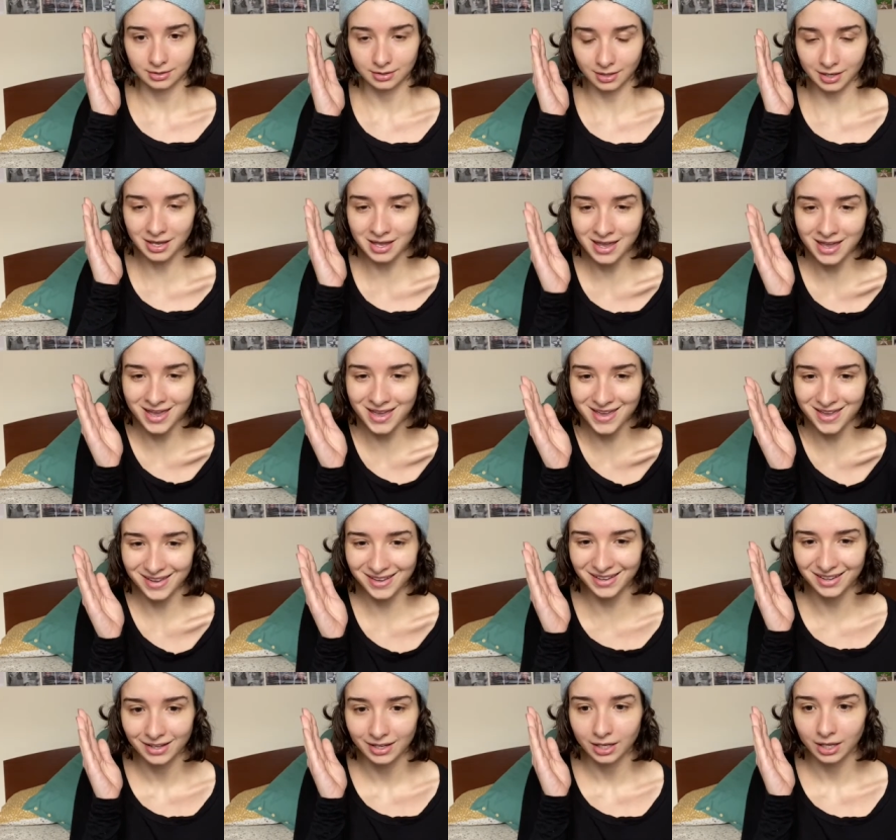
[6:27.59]

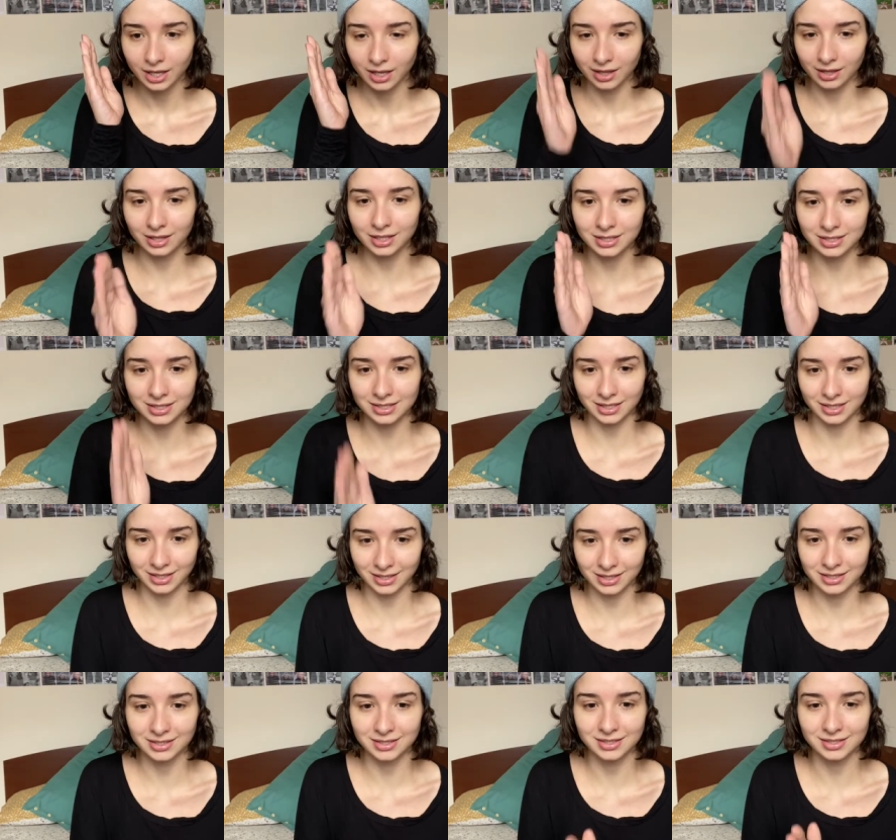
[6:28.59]
this
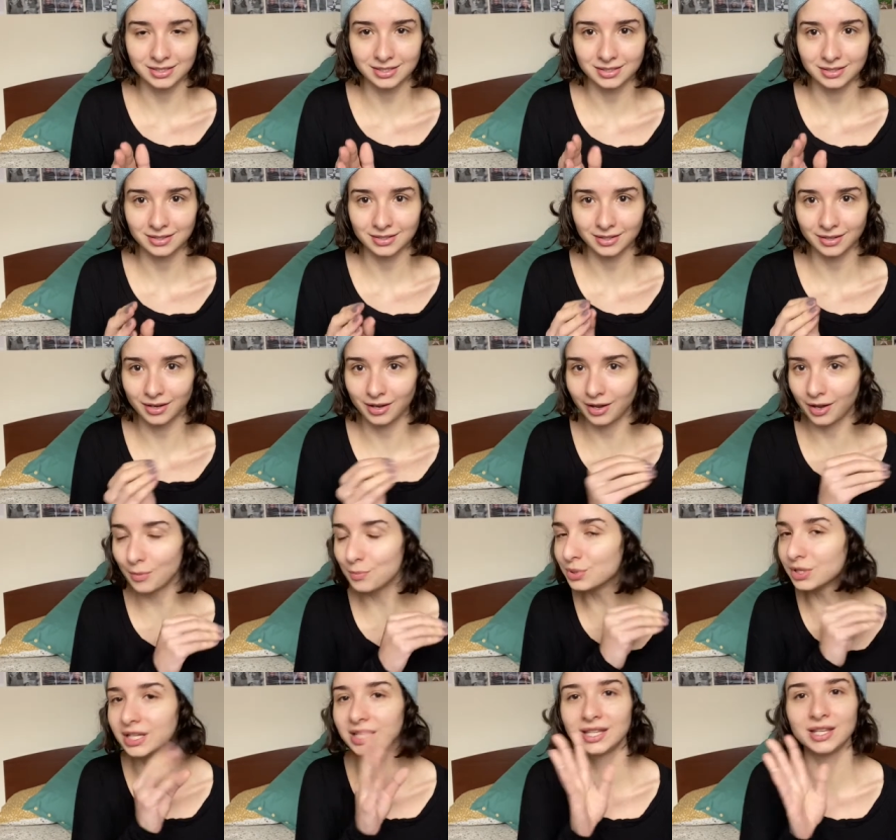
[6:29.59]
is
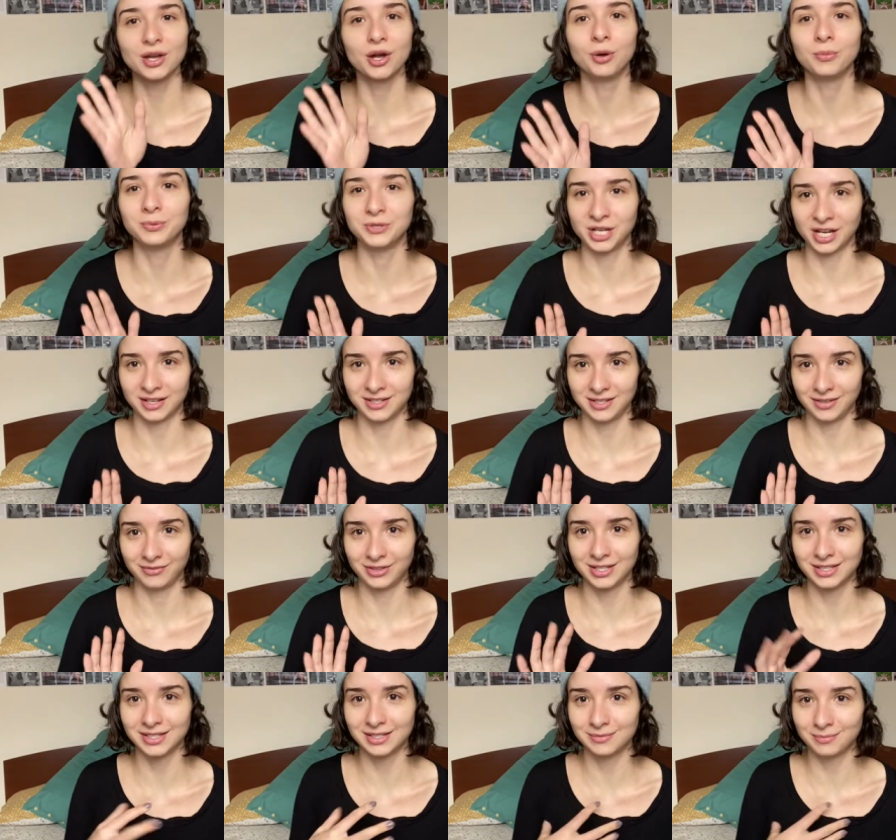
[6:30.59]
completely objective.
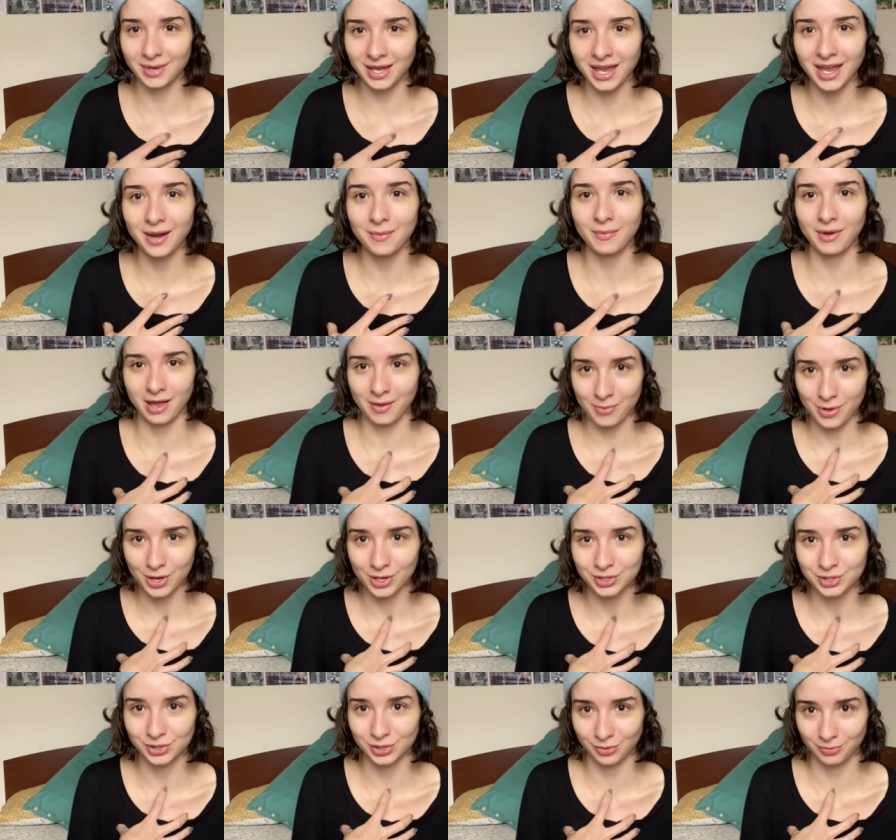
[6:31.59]
This is me and my
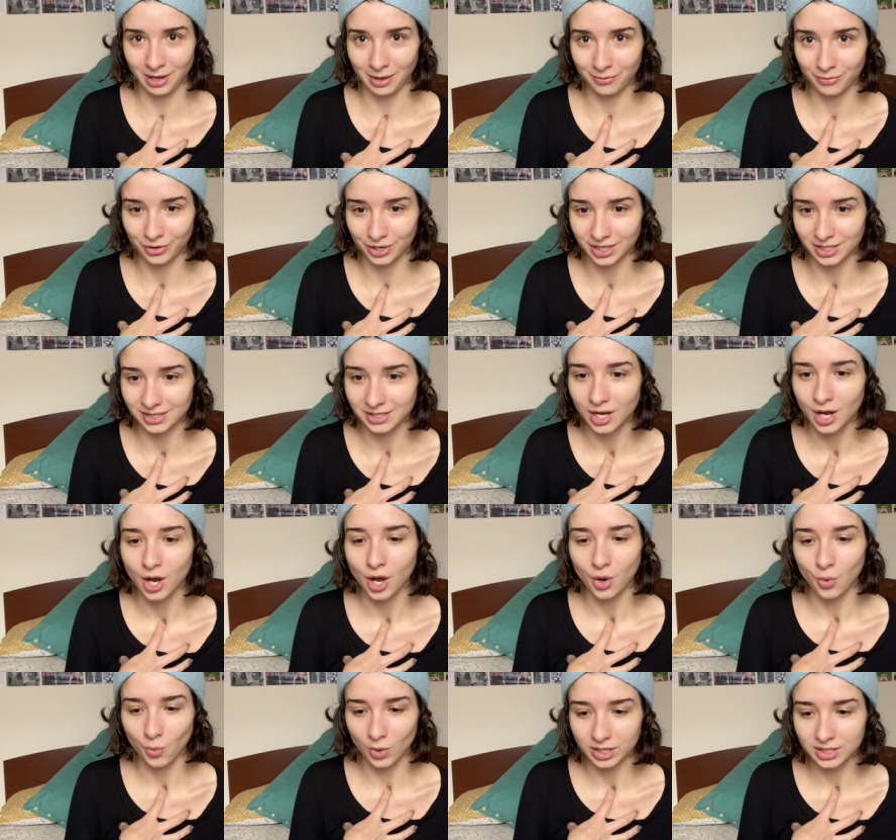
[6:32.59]
personal memories.
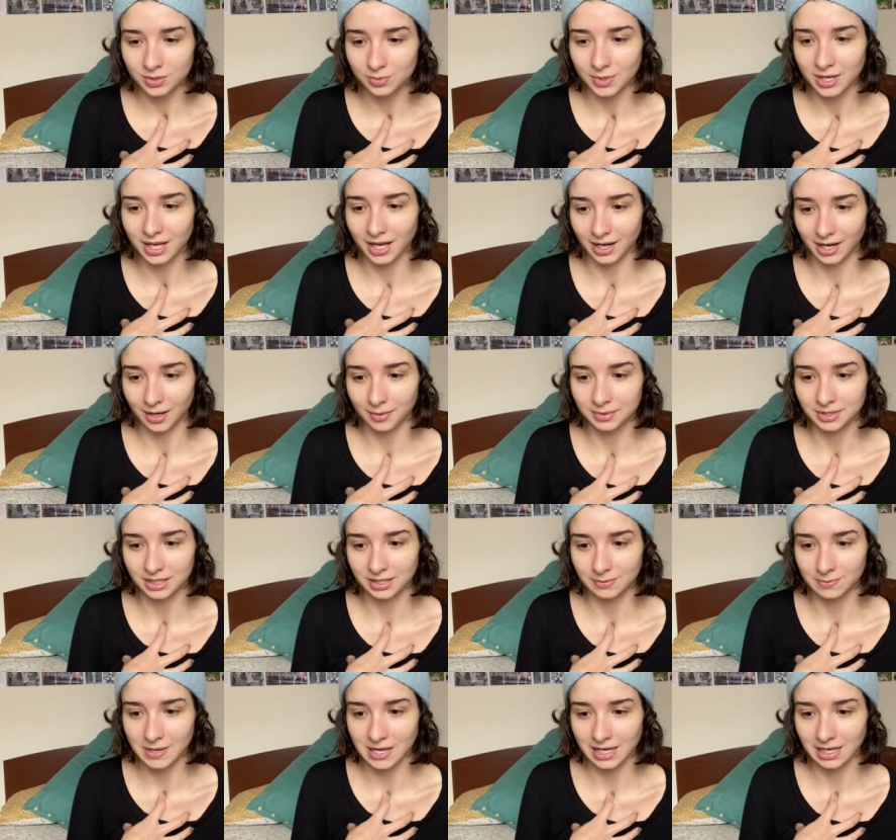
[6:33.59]
Once we get up to
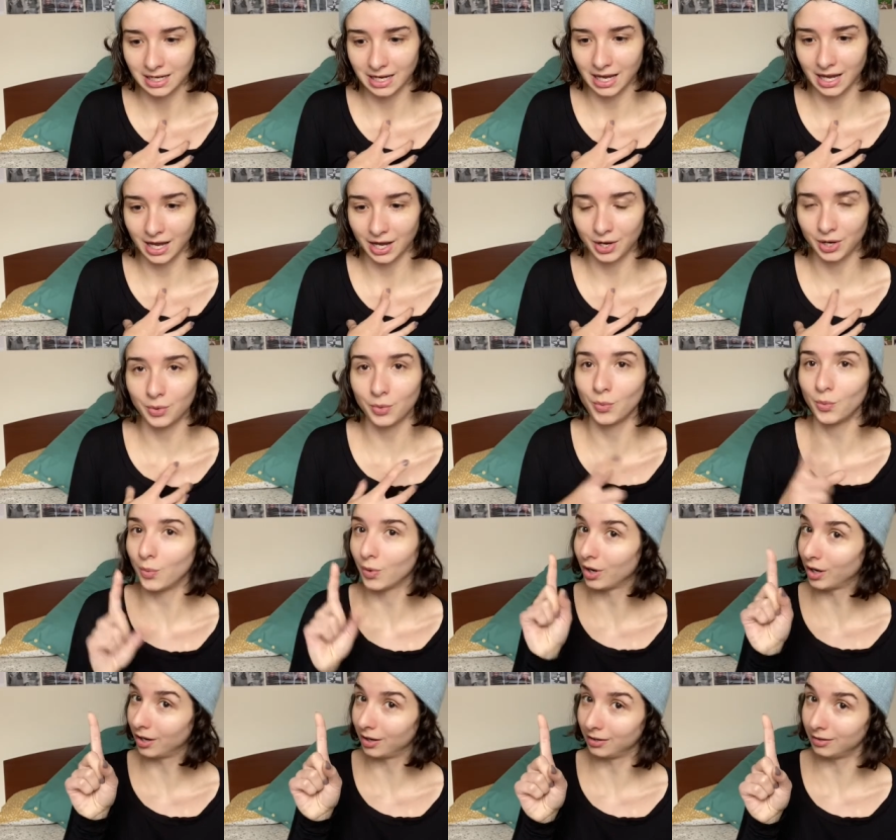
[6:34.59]
speak now,
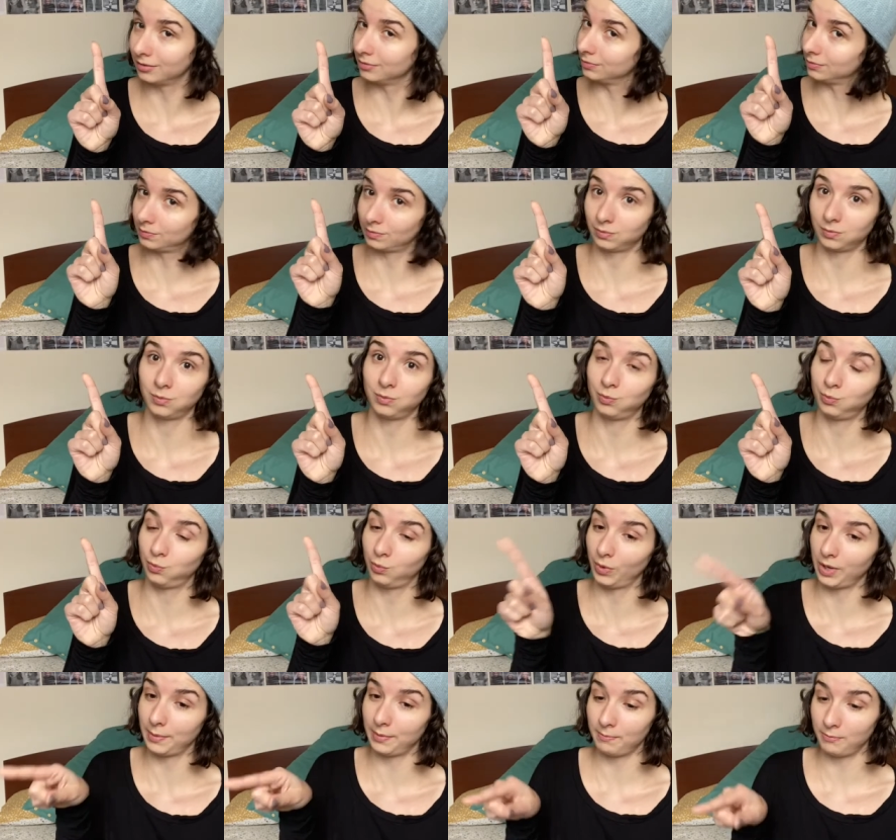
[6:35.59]
we're
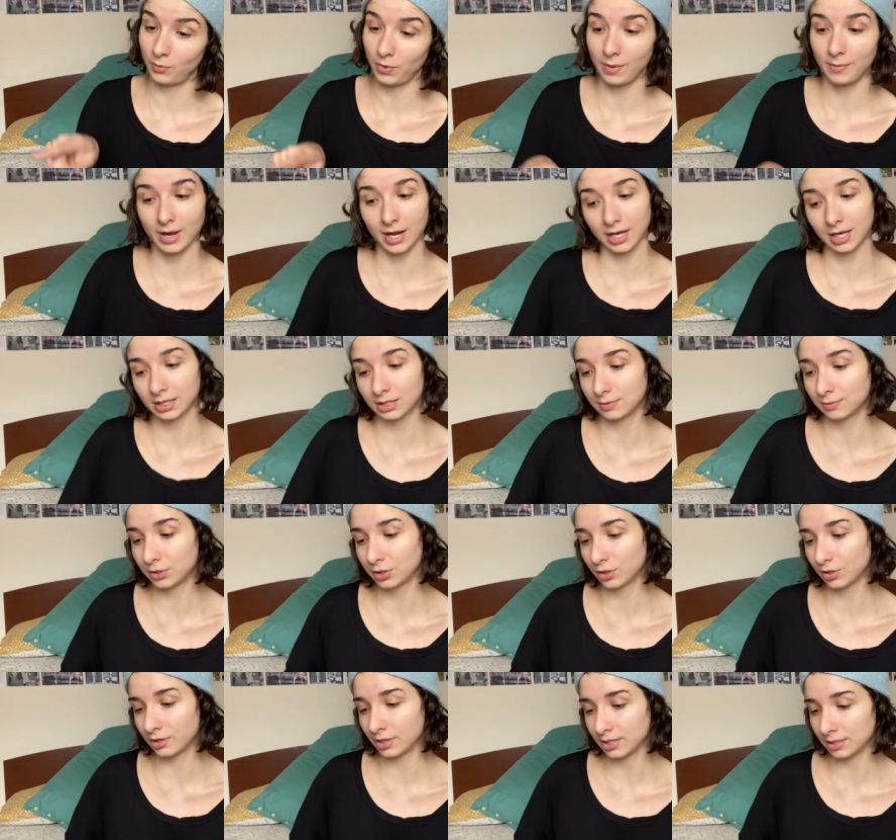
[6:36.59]
we we might get some
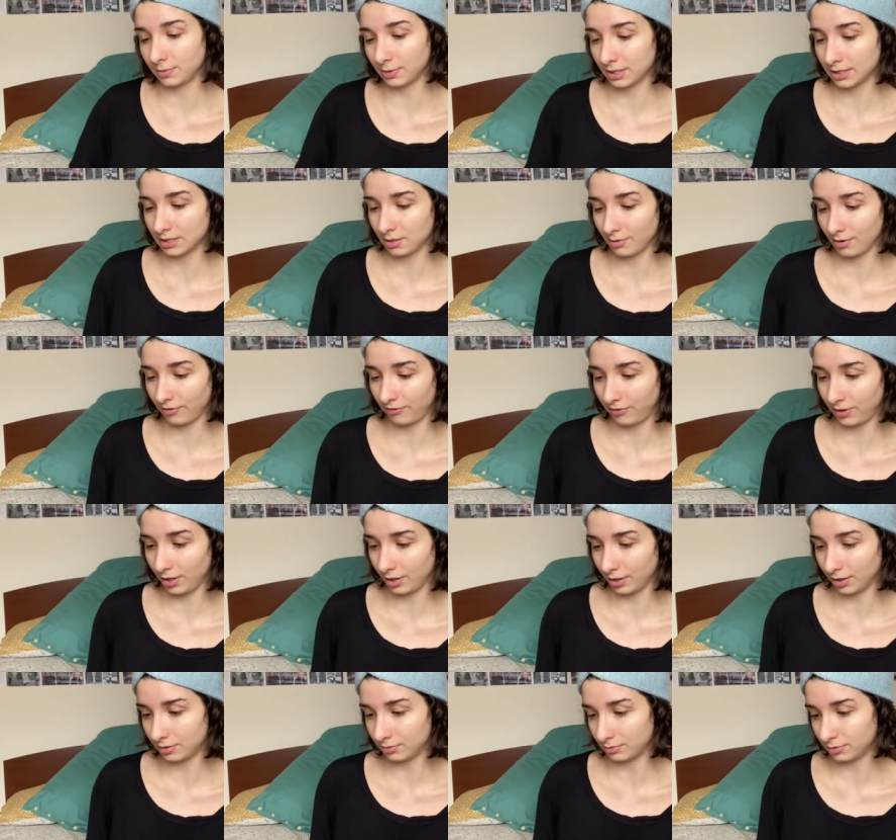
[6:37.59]
stories. Depends how I feel
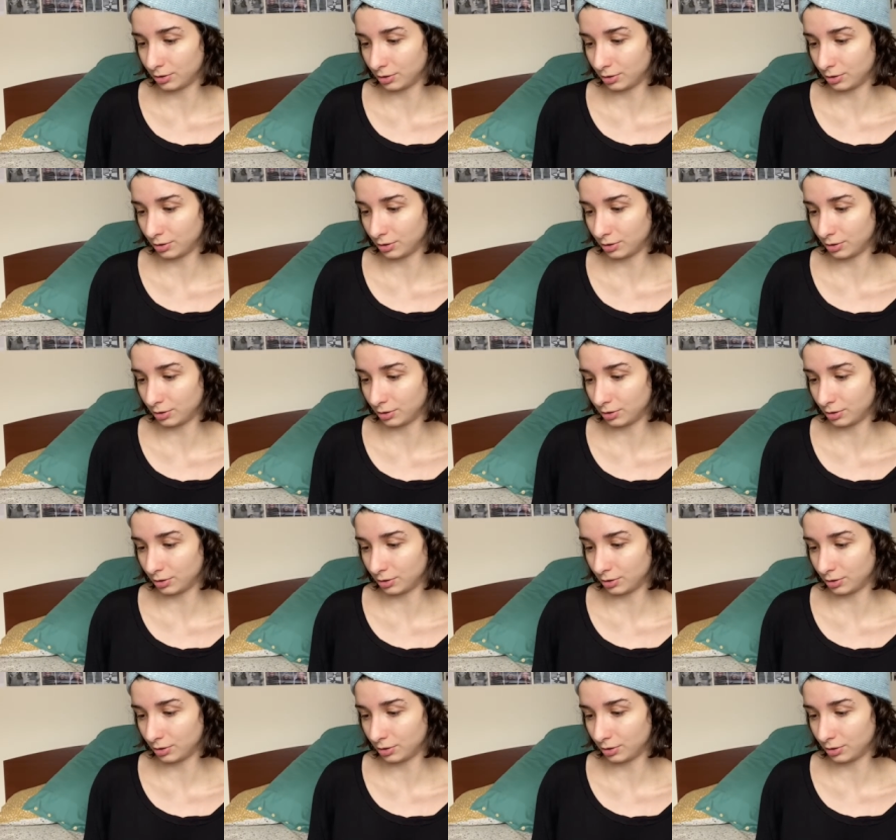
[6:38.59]
in two